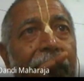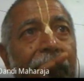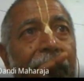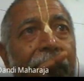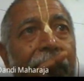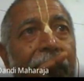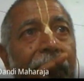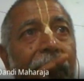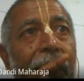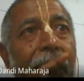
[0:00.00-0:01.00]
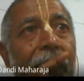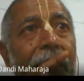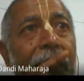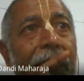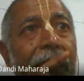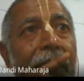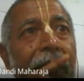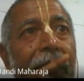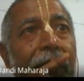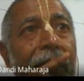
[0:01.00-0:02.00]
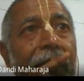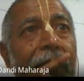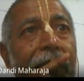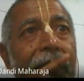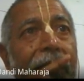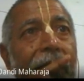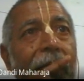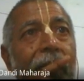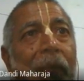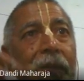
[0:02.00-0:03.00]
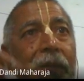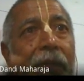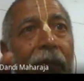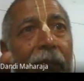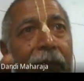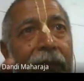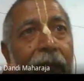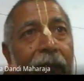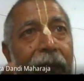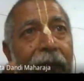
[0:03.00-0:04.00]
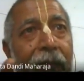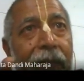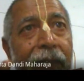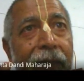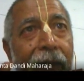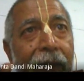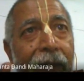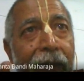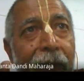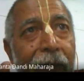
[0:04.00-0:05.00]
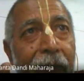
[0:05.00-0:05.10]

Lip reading: O Sri Radha Krishna, O ocean of mercy, I am taking shelter of you.